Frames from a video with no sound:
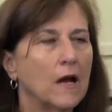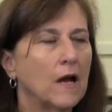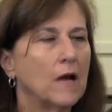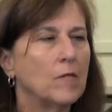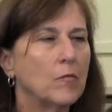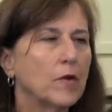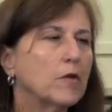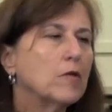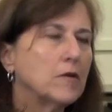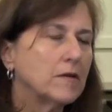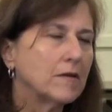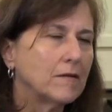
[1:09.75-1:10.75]
Um, we
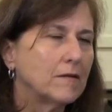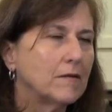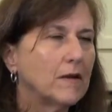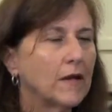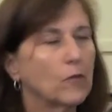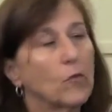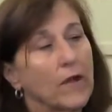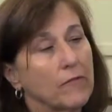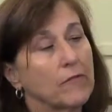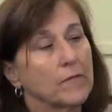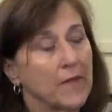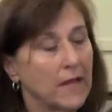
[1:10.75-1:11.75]
couldn't get away
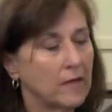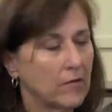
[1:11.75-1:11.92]
from that,